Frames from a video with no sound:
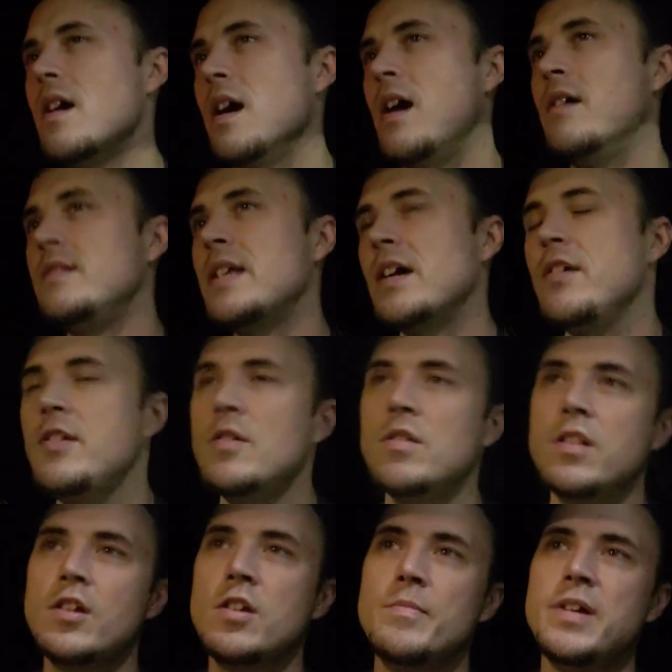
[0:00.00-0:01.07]
I'll tell you a
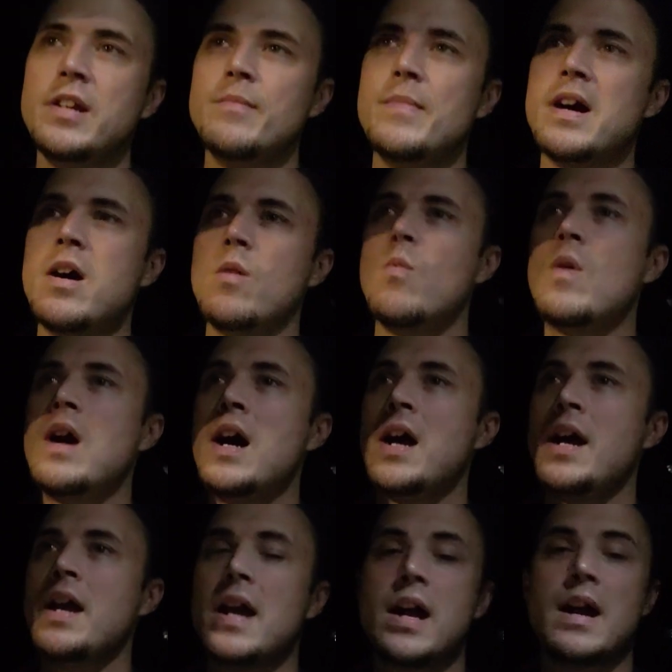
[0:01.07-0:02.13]
little bit about
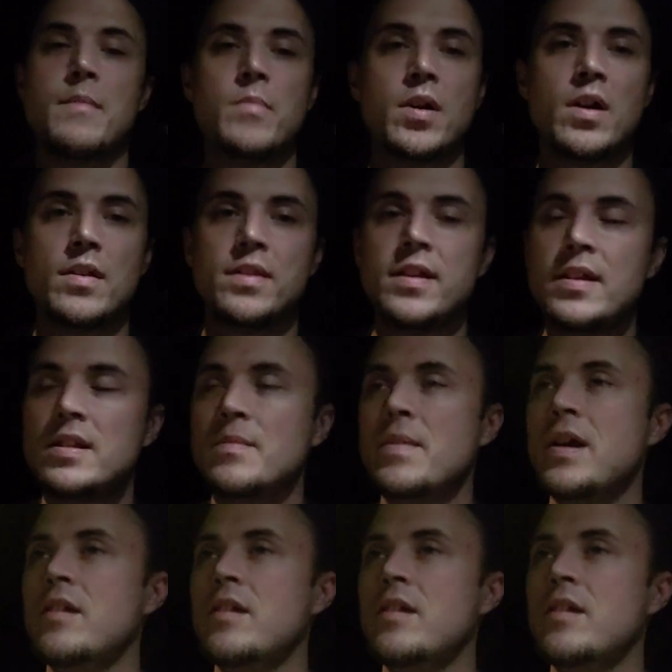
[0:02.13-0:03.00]
why I bought these